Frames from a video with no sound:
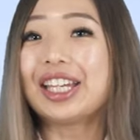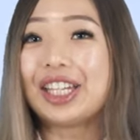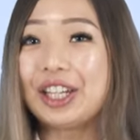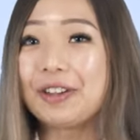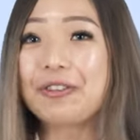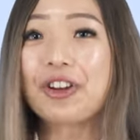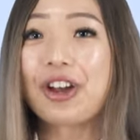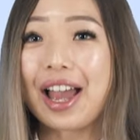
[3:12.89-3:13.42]

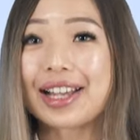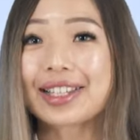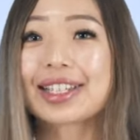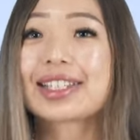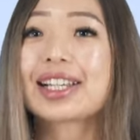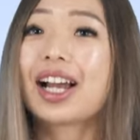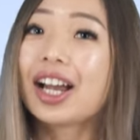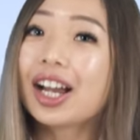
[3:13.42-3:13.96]
If your
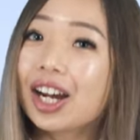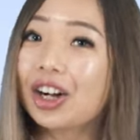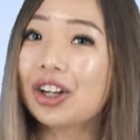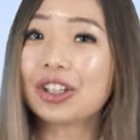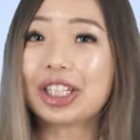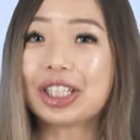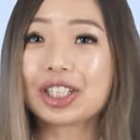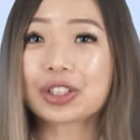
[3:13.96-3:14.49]
assets are
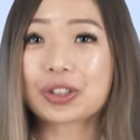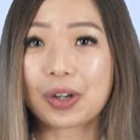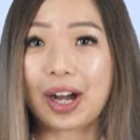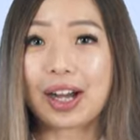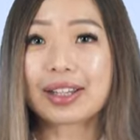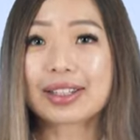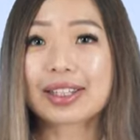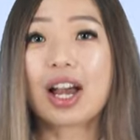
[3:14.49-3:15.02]
held in a
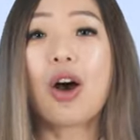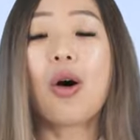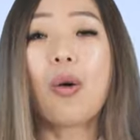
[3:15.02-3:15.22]
trust,